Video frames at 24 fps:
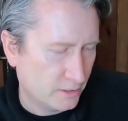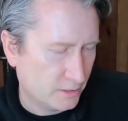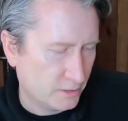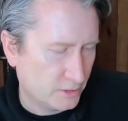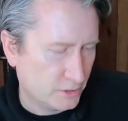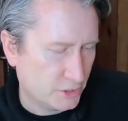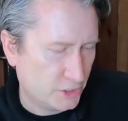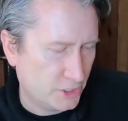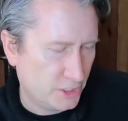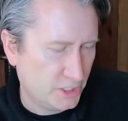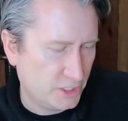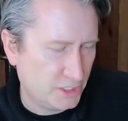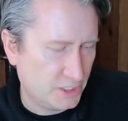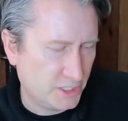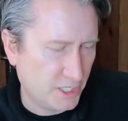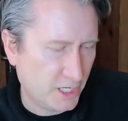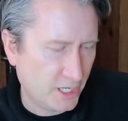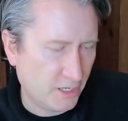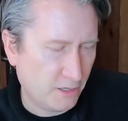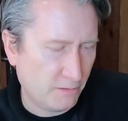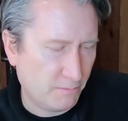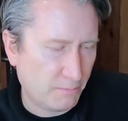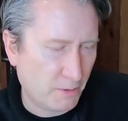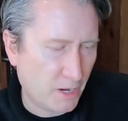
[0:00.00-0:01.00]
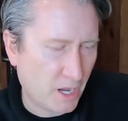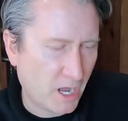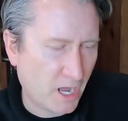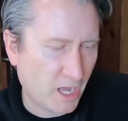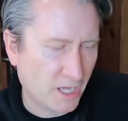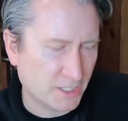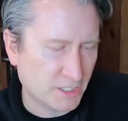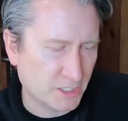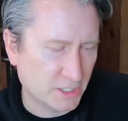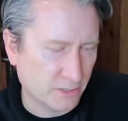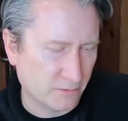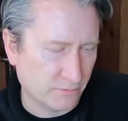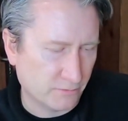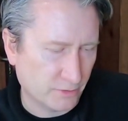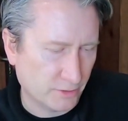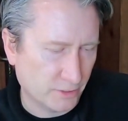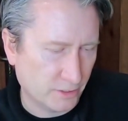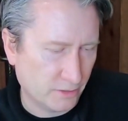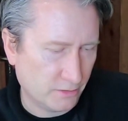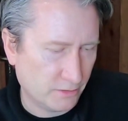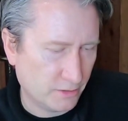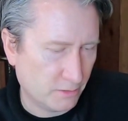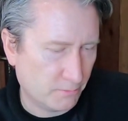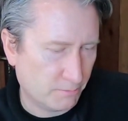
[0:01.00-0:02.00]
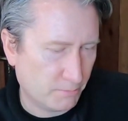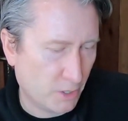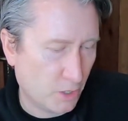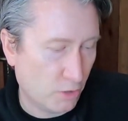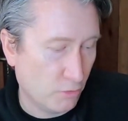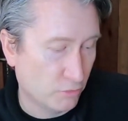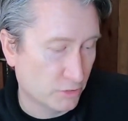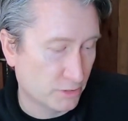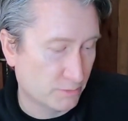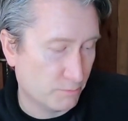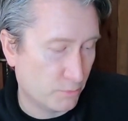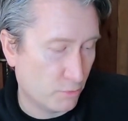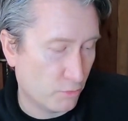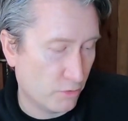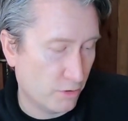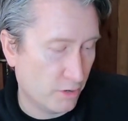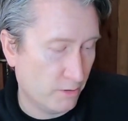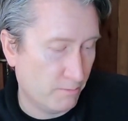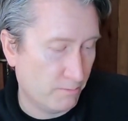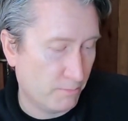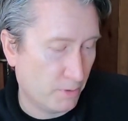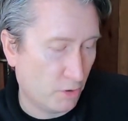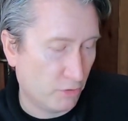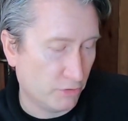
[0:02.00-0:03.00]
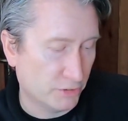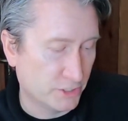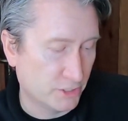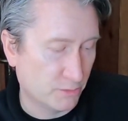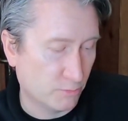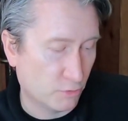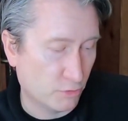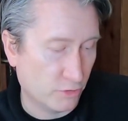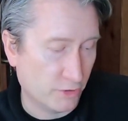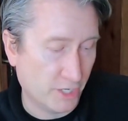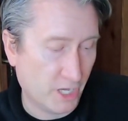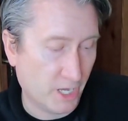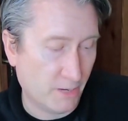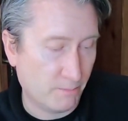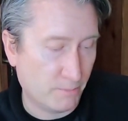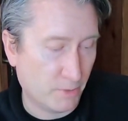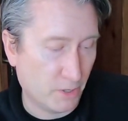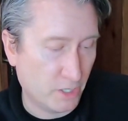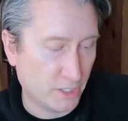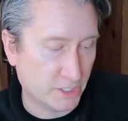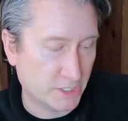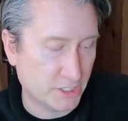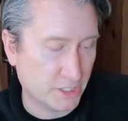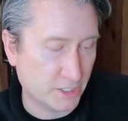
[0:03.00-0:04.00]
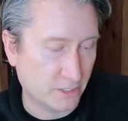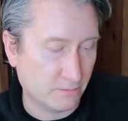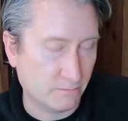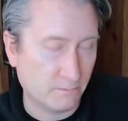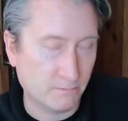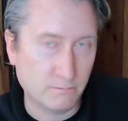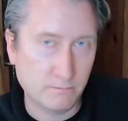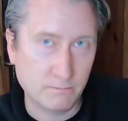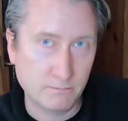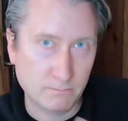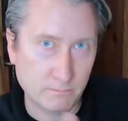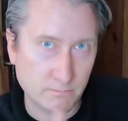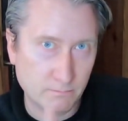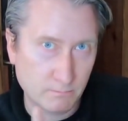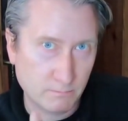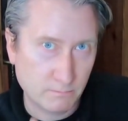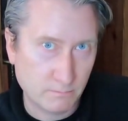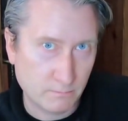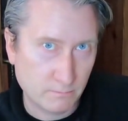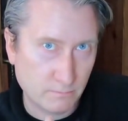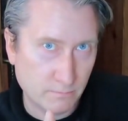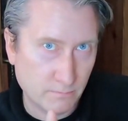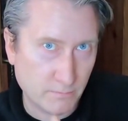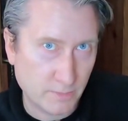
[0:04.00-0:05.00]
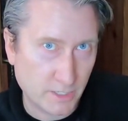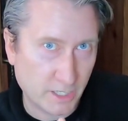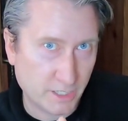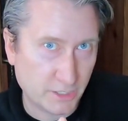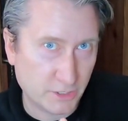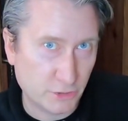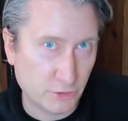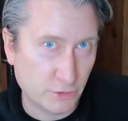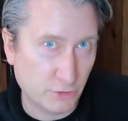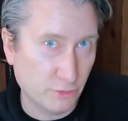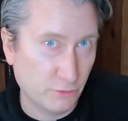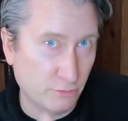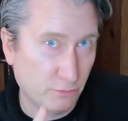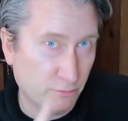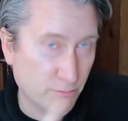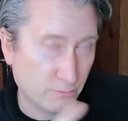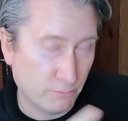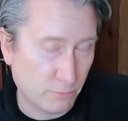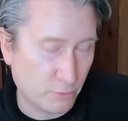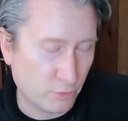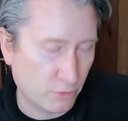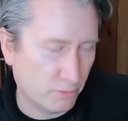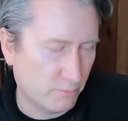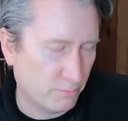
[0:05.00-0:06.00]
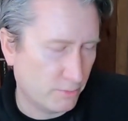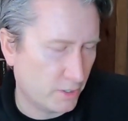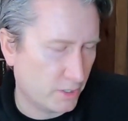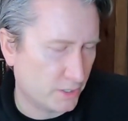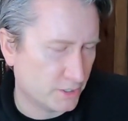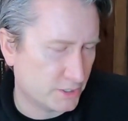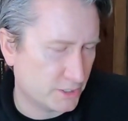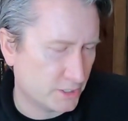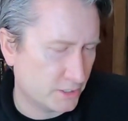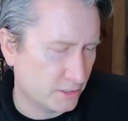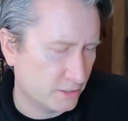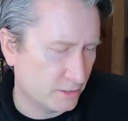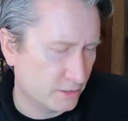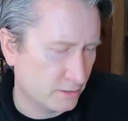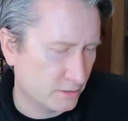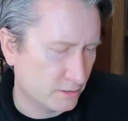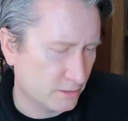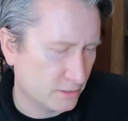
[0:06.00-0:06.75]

She stated positively that Poe was born in Baltimore, not Boston. Not true, born in Boston.